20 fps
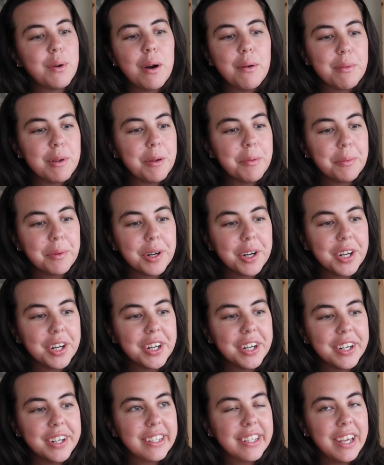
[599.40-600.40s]
what we
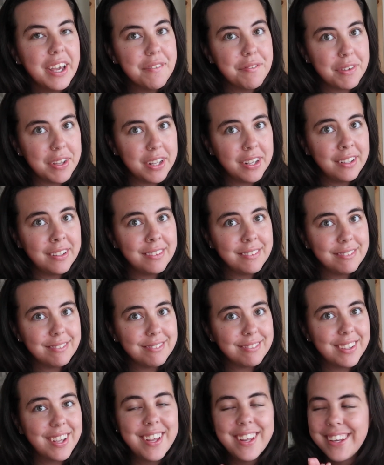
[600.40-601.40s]
were given.
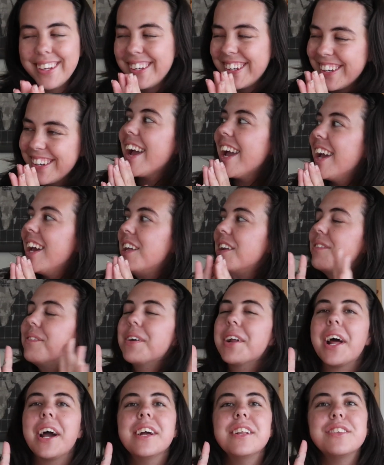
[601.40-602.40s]
And
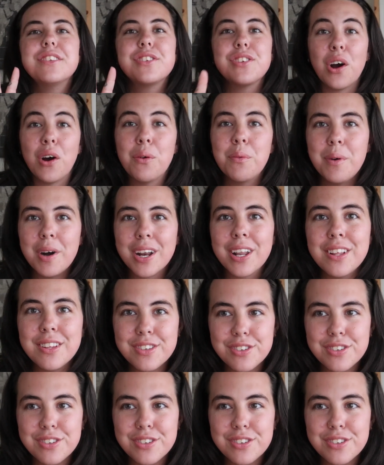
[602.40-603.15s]
what I don't want to